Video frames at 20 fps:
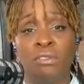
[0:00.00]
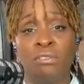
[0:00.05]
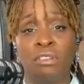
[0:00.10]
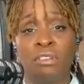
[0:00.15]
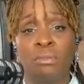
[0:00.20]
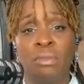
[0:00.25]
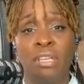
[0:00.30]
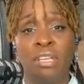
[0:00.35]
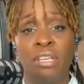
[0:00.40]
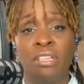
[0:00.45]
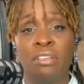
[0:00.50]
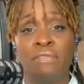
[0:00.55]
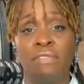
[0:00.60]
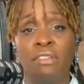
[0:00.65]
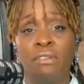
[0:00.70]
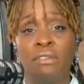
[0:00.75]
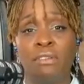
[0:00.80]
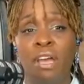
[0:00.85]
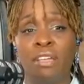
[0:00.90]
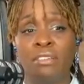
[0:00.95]
So it'll be easy
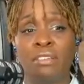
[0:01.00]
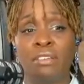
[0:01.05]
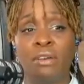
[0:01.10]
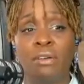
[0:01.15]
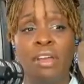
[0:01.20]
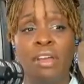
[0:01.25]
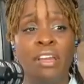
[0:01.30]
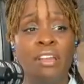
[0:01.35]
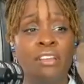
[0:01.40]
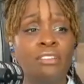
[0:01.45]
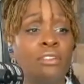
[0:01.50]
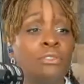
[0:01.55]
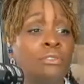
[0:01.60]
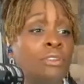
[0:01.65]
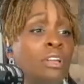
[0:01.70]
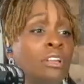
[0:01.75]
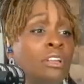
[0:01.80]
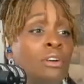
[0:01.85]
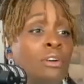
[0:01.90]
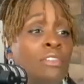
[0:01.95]
for you guys to go ahead and
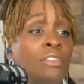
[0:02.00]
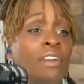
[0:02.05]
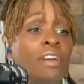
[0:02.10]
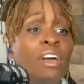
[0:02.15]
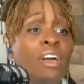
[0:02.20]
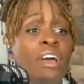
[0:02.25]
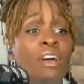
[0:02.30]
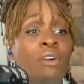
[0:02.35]
go there.